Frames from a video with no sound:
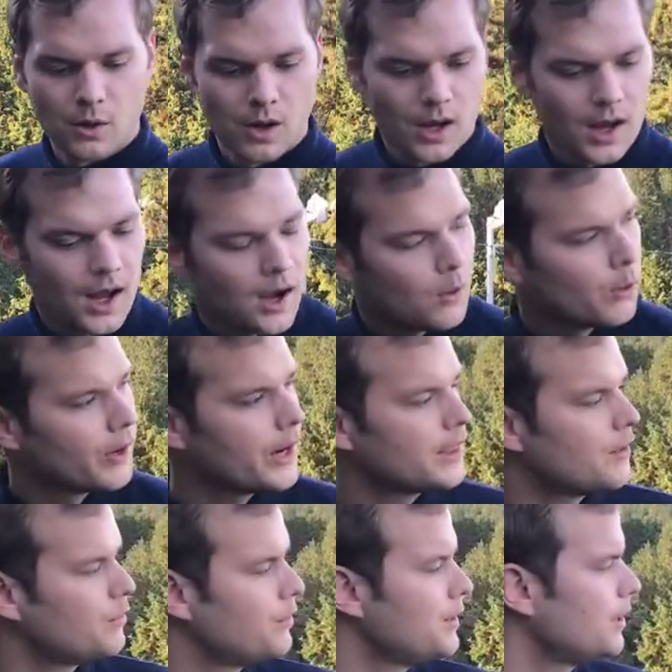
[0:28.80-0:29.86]
it is a
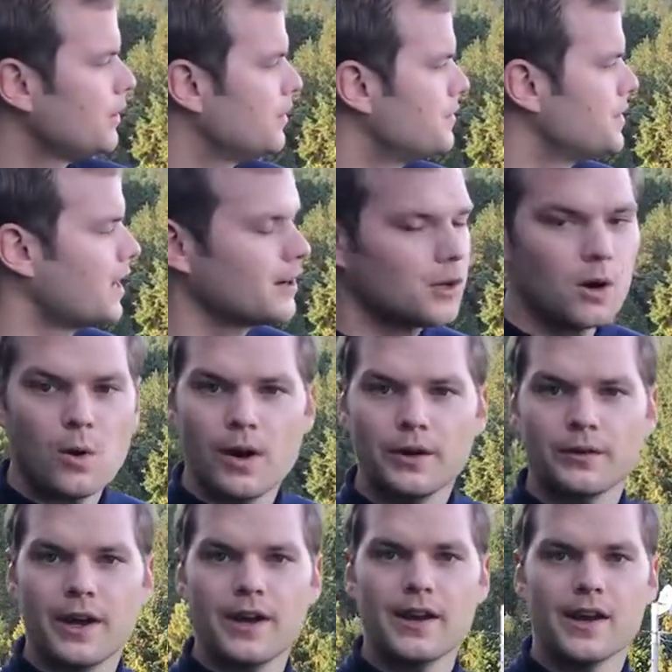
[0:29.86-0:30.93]
never ending
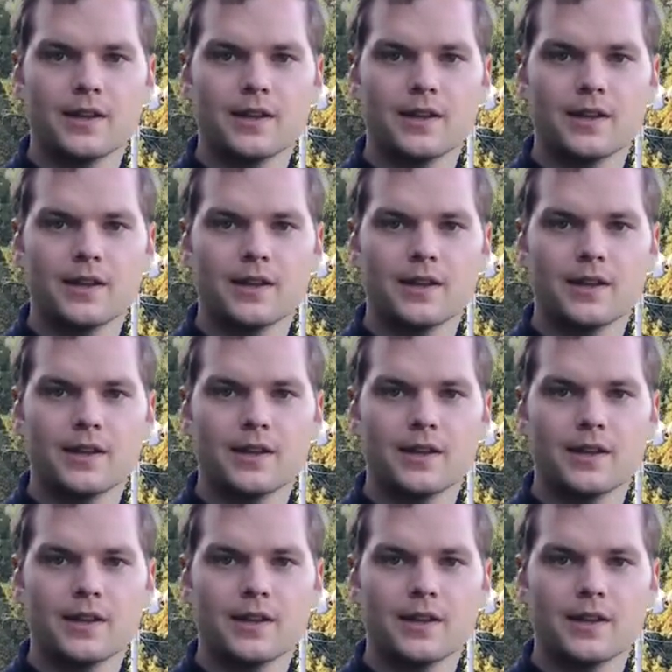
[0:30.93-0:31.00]
quest.